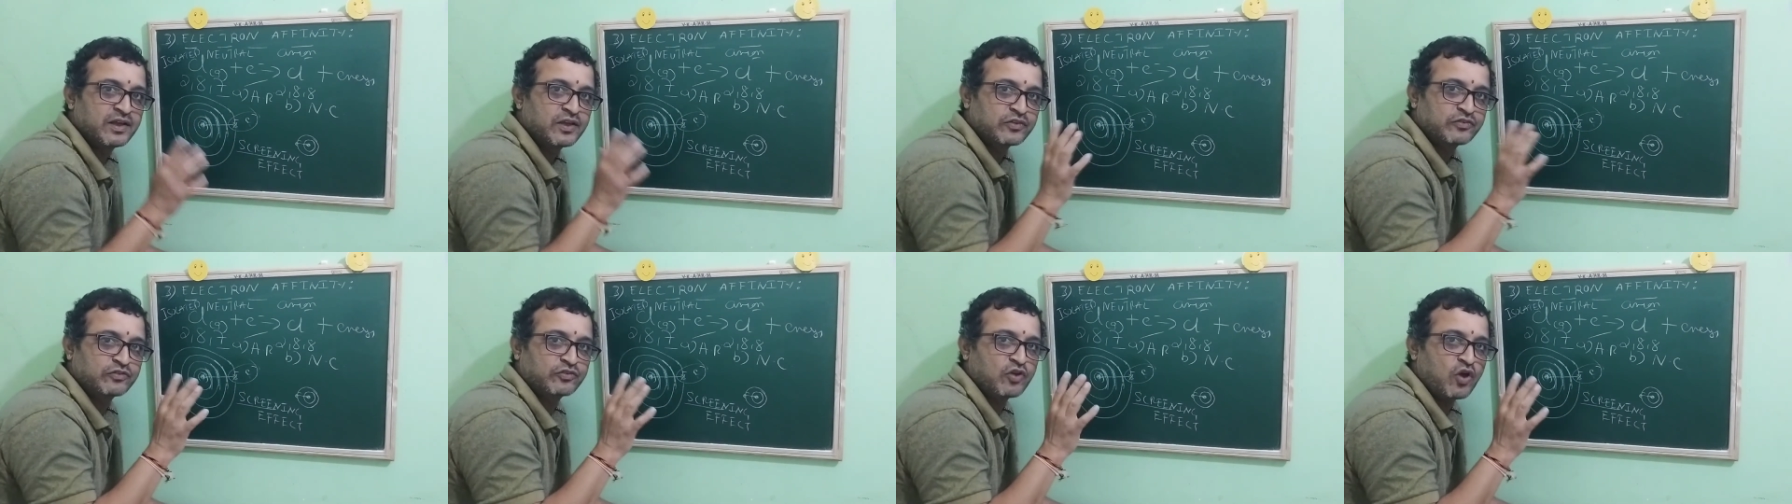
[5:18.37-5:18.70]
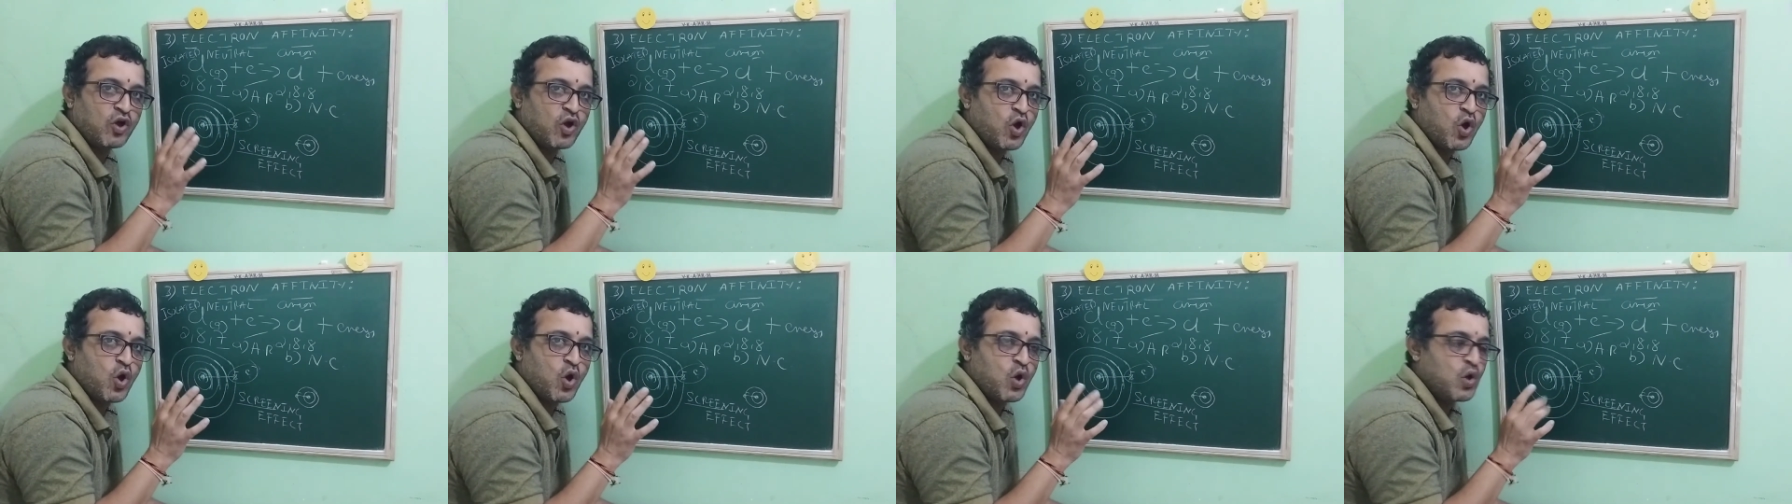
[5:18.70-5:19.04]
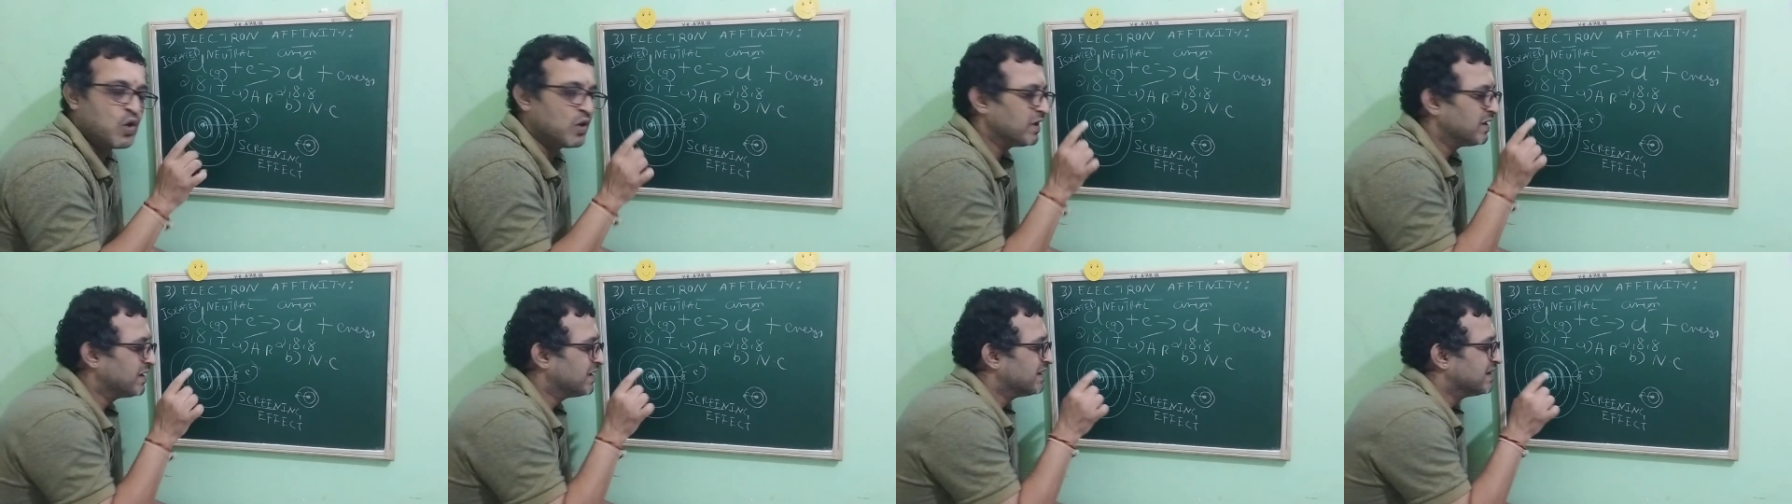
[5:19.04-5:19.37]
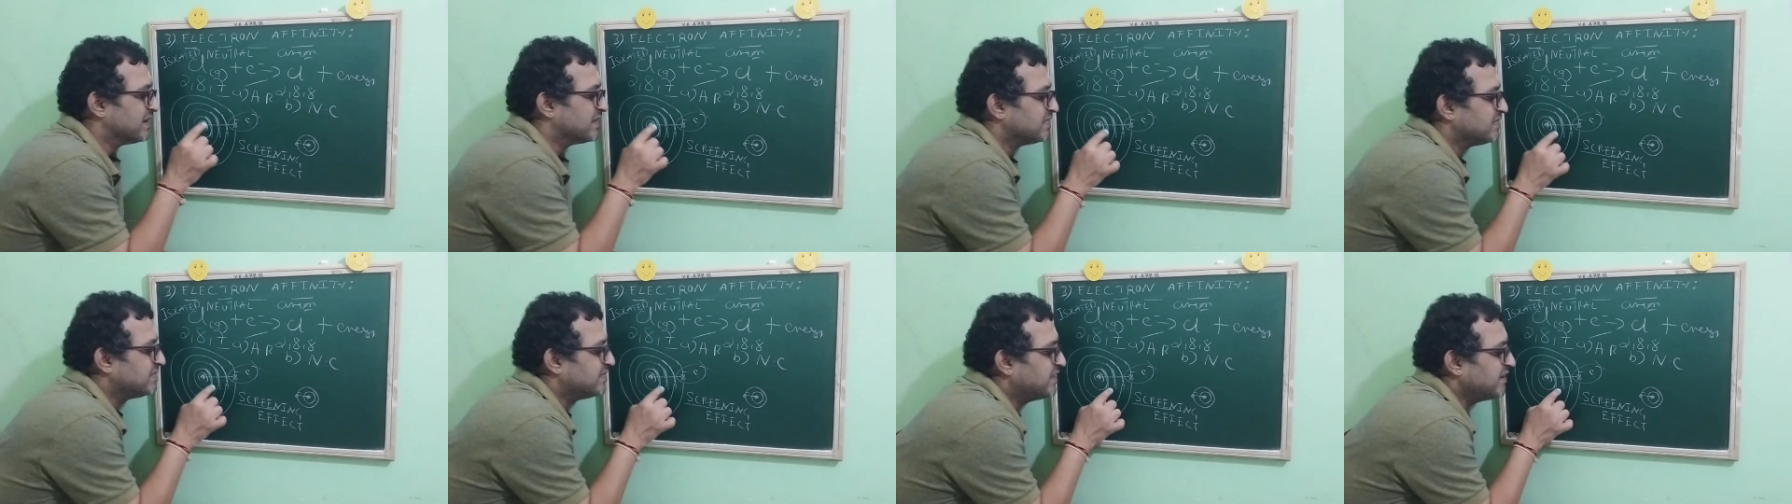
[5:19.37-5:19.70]
So
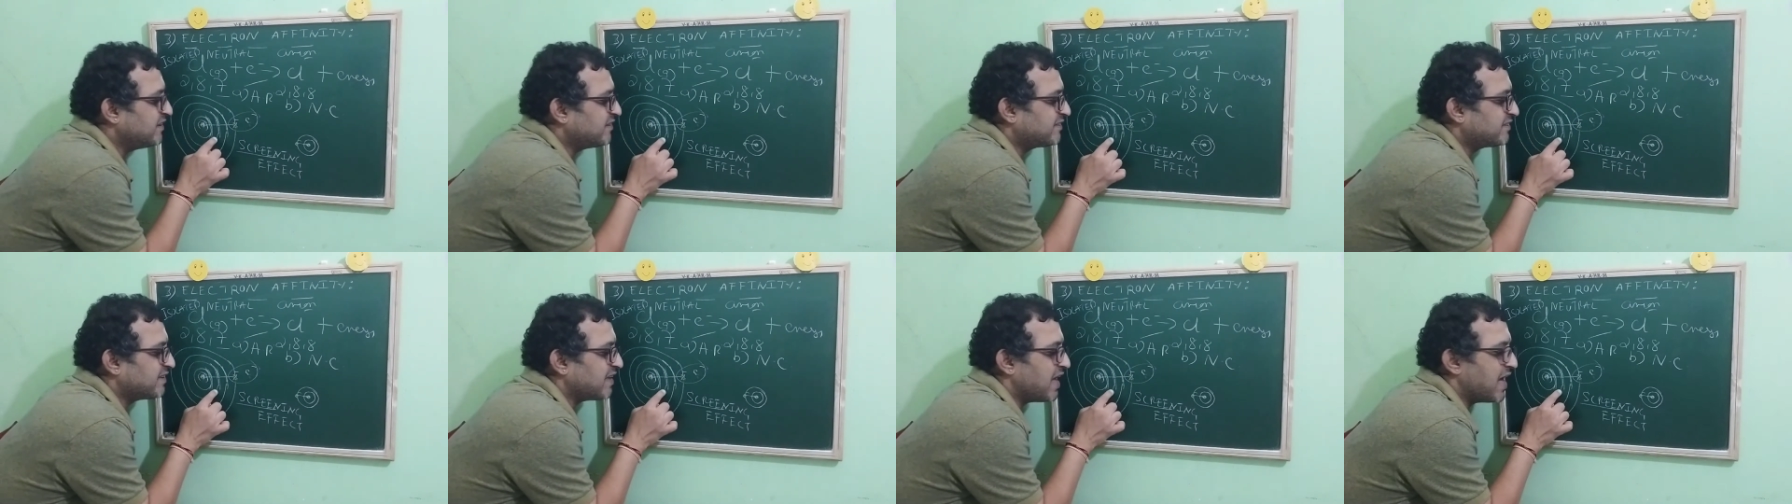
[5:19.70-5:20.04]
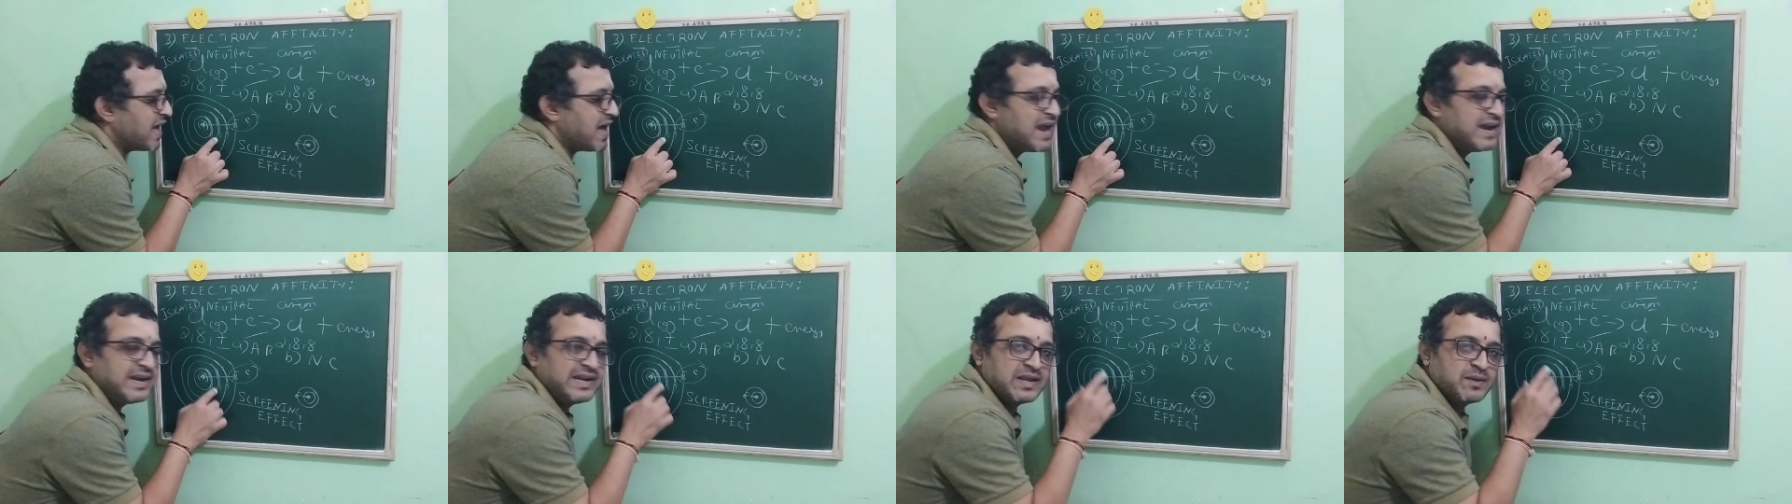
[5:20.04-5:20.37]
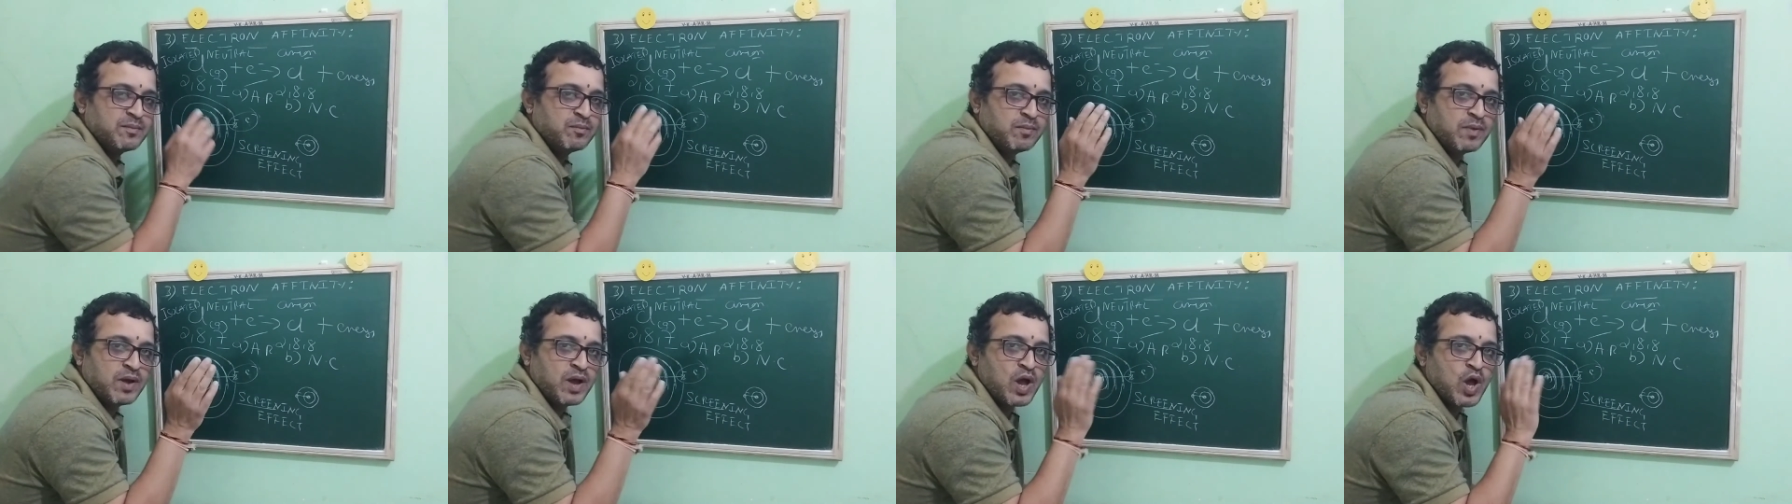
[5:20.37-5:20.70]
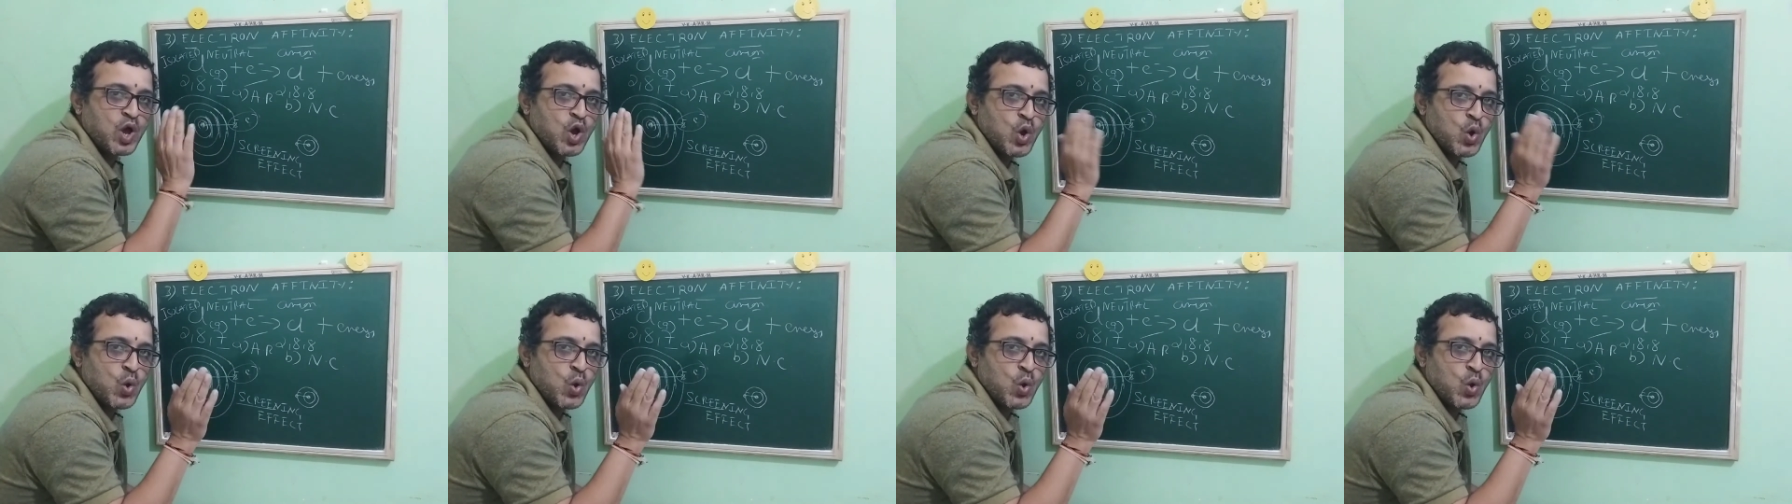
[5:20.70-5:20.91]
this atom